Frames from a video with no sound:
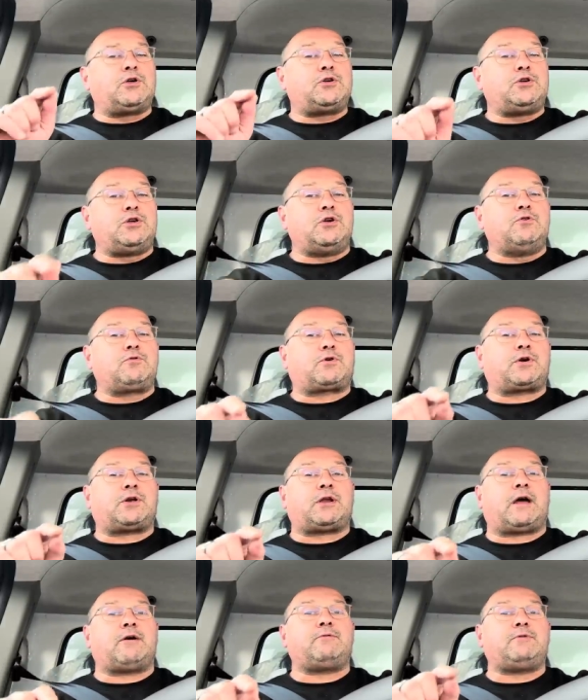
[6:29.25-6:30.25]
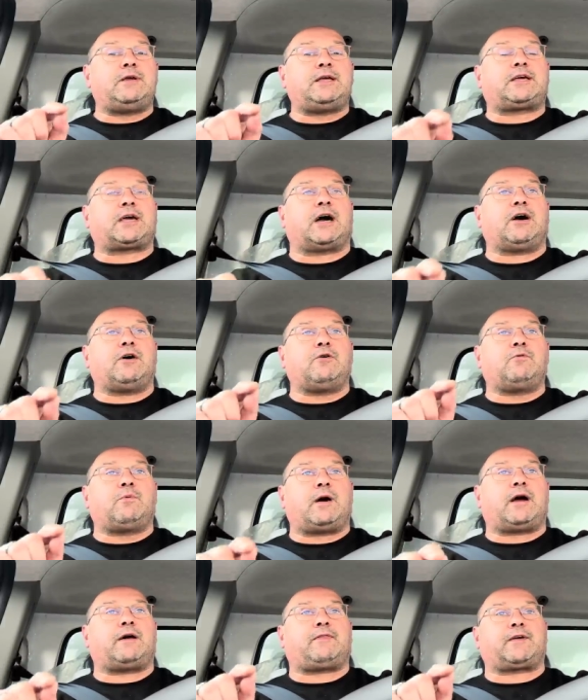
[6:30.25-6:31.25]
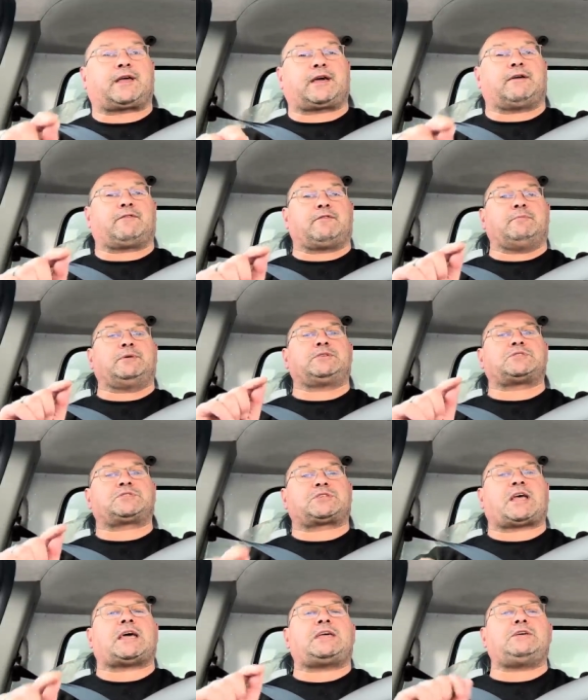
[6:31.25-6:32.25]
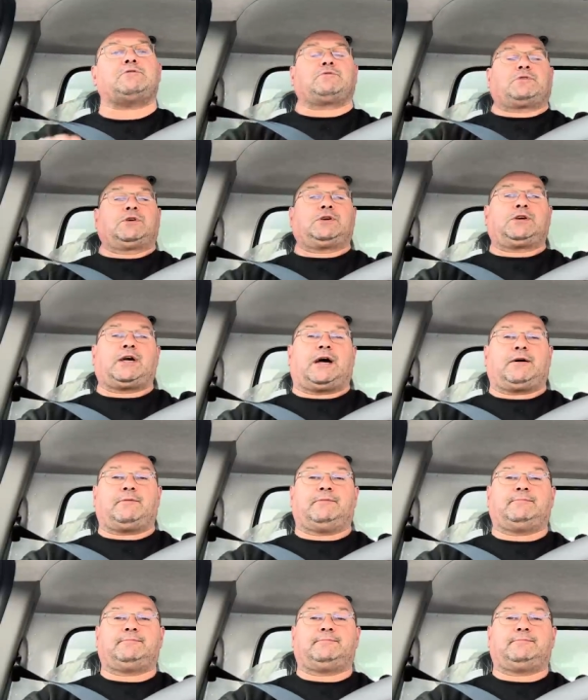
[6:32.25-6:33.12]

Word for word: you can only go where the government say you can go.